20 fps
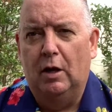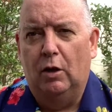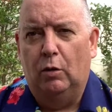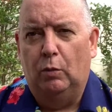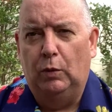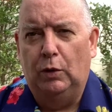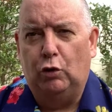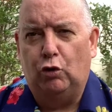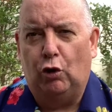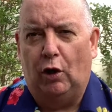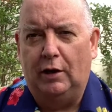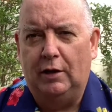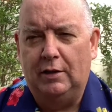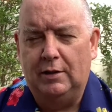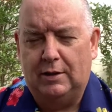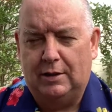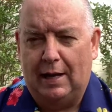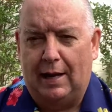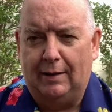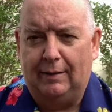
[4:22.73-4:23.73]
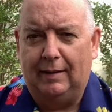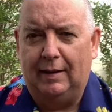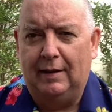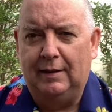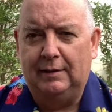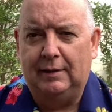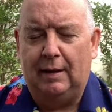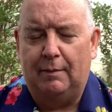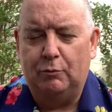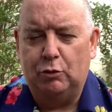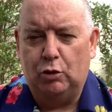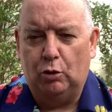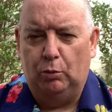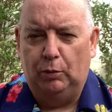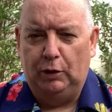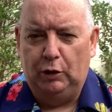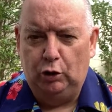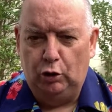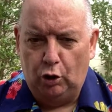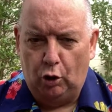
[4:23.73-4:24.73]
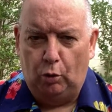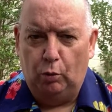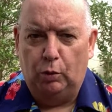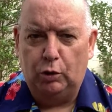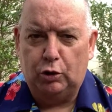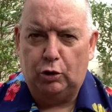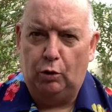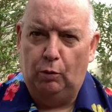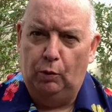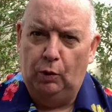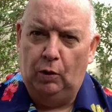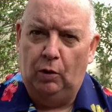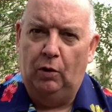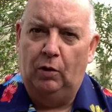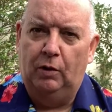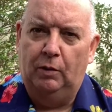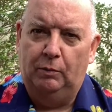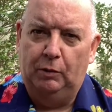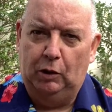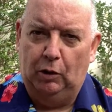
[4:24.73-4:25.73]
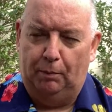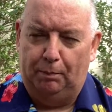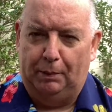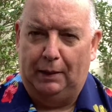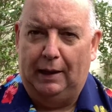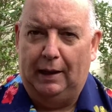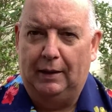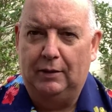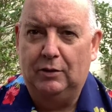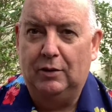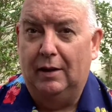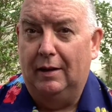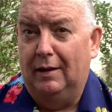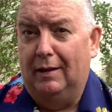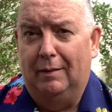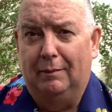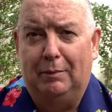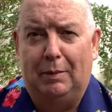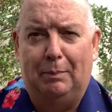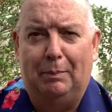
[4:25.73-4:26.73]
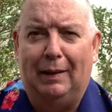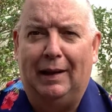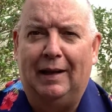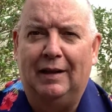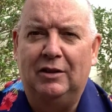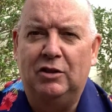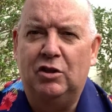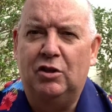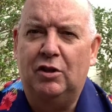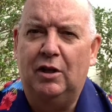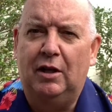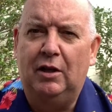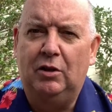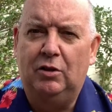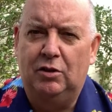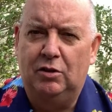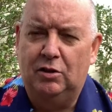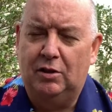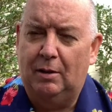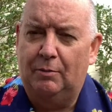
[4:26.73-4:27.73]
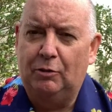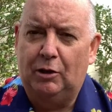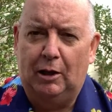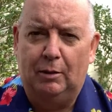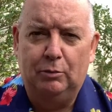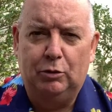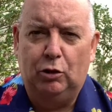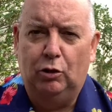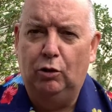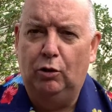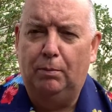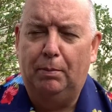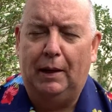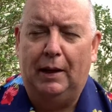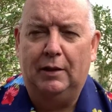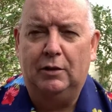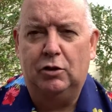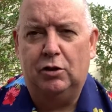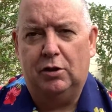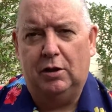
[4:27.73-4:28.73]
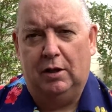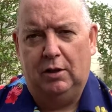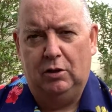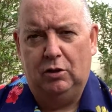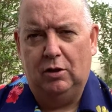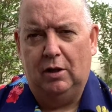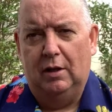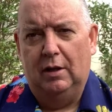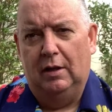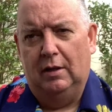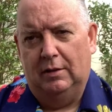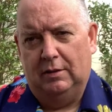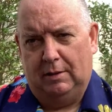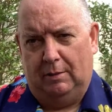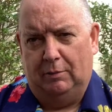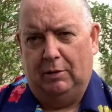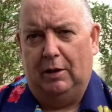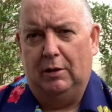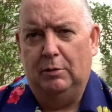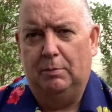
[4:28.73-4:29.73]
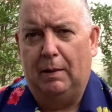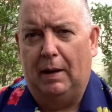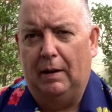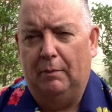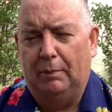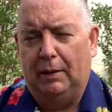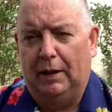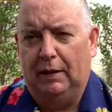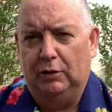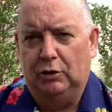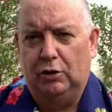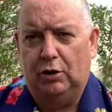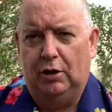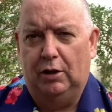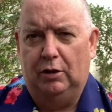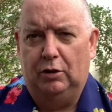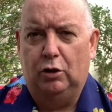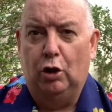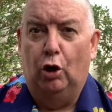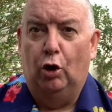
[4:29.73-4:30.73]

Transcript: We try and set things up so we know what's going on and we've got plans, but plans change, and sometimes good plans change, sometimes bad plans change.